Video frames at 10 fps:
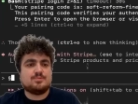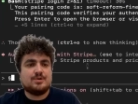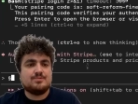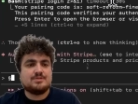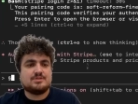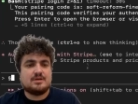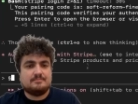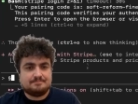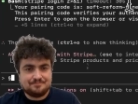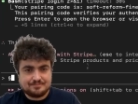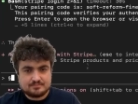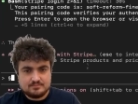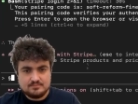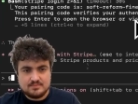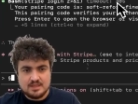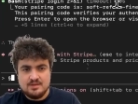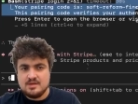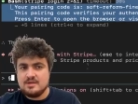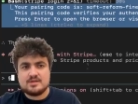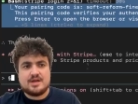I said to it was, um,
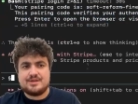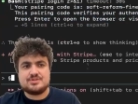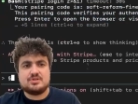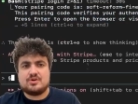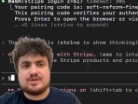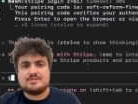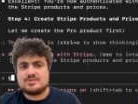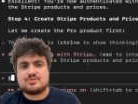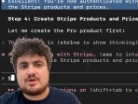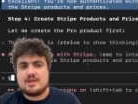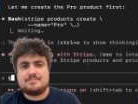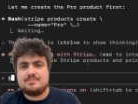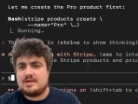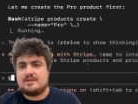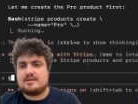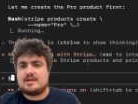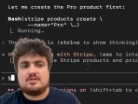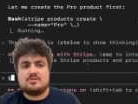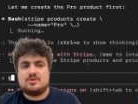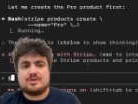can't you just log into Stripe
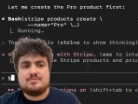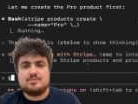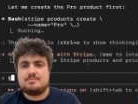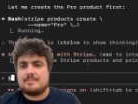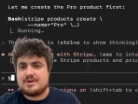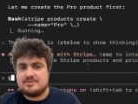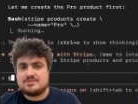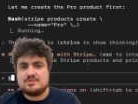and I'll log in with my